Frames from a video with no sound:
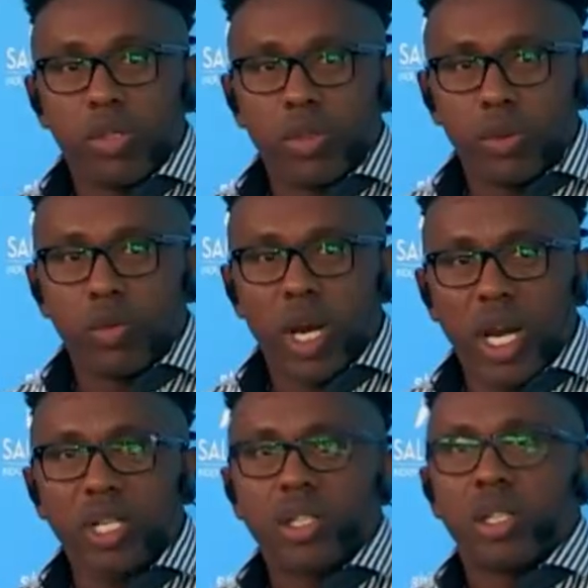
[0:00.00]
saw it
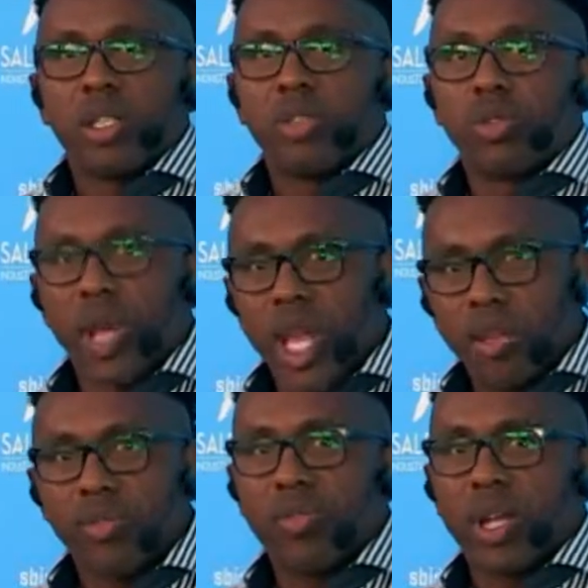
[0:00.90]
wise to
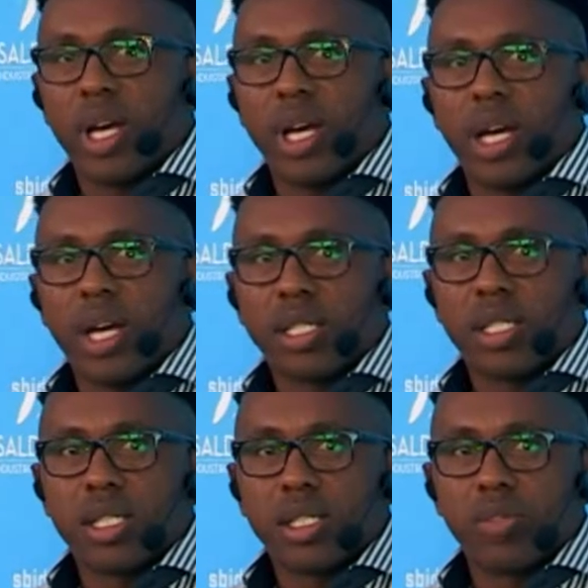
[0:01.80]
have a
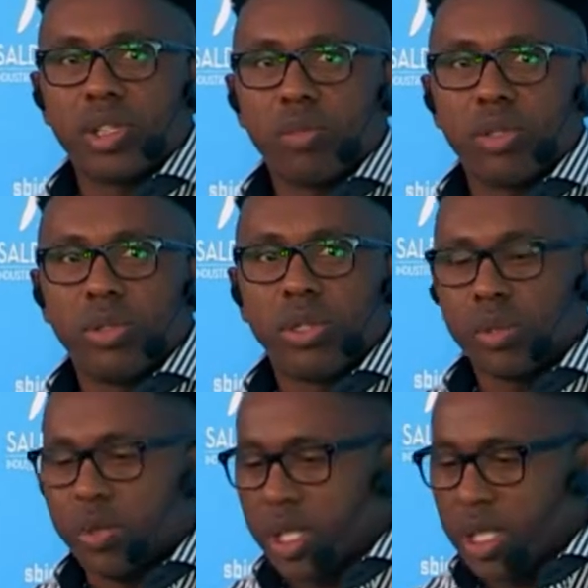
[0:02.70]
skills development
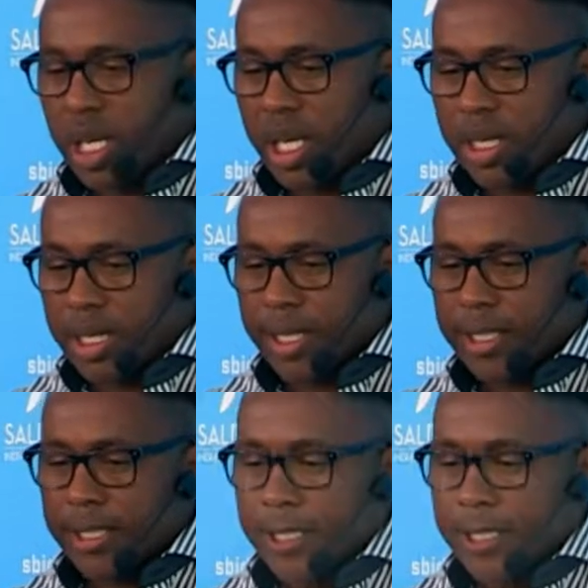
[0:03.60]
unit within the IDZ.